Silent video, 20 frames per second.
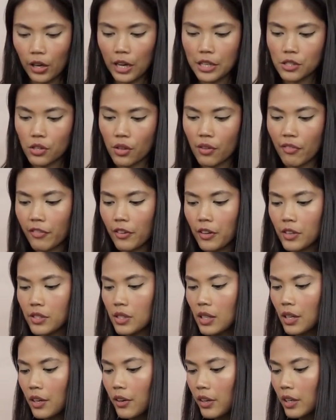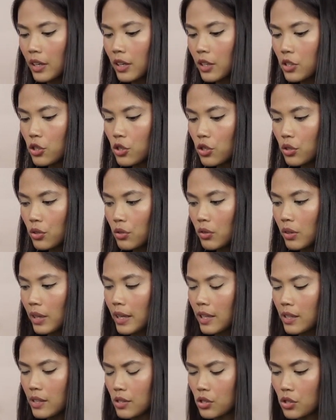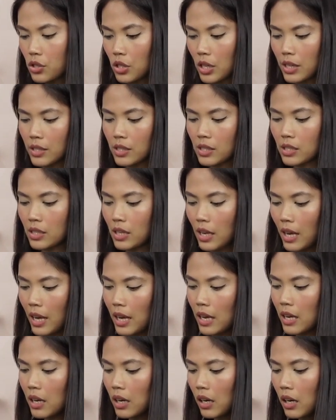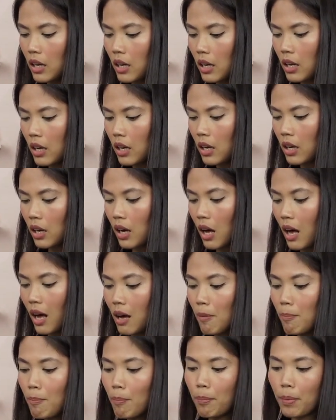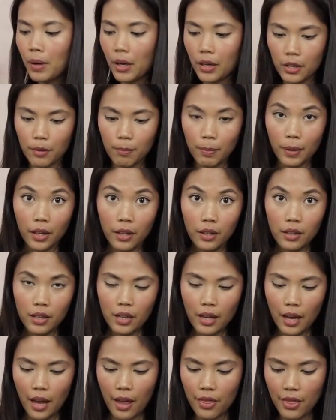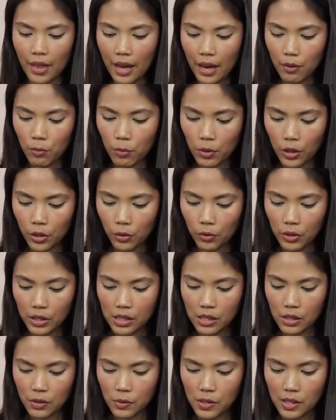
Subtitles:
Okay, so the first thing you're gonna do is just take a butter bun, and then we're going to